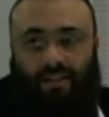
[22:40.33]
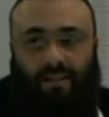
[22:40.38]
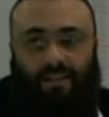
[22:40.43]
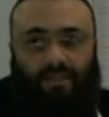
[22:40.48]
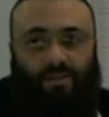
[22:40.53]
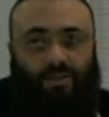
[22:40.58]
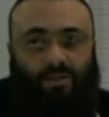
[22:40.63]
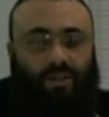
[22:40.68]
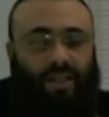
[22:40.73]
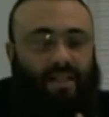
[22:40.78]

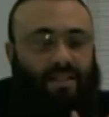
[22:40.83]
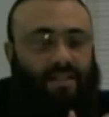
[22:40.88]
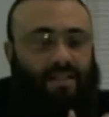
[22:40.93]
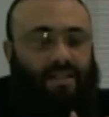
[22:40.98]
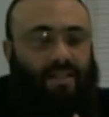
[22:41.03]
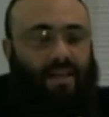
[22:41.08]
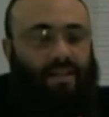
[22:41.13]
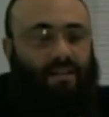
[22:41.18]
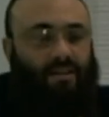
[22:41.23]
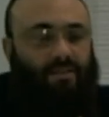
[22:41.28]
So that
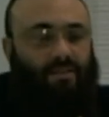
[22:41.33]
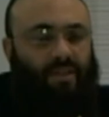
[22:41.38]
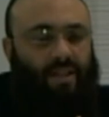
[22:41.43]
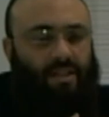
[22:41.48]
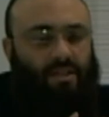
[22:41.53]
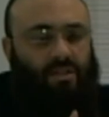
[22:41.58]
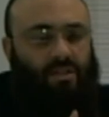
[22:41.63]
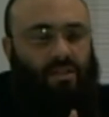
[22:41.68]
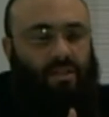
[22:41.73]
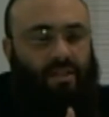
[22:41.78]
state of
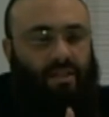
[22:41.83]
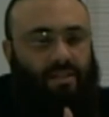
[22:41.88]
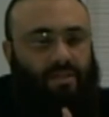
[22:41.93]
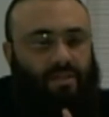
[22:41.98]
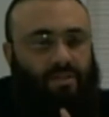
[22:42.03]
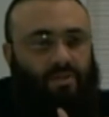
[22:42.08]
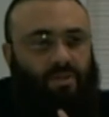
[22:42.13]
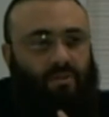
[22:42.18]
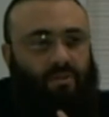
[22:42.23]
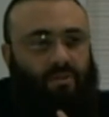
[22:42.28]

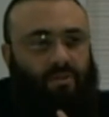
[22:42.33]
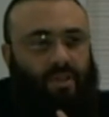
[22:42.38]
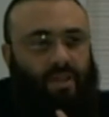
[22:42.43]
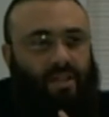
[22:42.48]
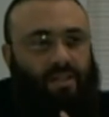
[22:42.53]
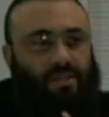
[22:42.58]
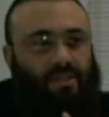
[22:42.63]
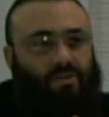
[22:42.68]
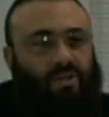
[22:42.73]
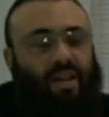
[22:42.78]

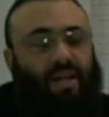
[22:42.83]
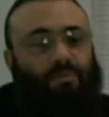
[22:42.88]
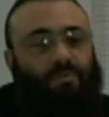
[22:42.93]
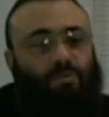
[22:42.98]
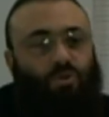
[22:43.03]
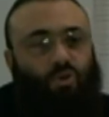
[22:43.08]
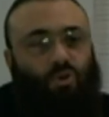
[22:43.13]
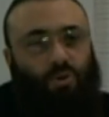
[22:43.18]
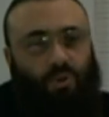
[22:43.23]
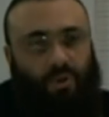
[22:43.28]

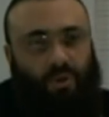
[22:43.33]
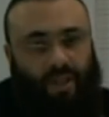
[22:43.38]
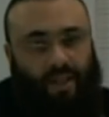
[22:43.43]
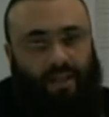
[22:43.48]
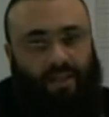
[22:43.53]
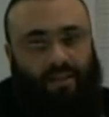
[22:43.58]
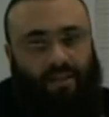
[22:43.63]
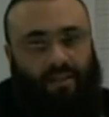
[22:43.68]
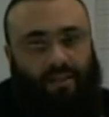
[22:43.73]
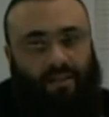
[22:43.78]
extreme joy,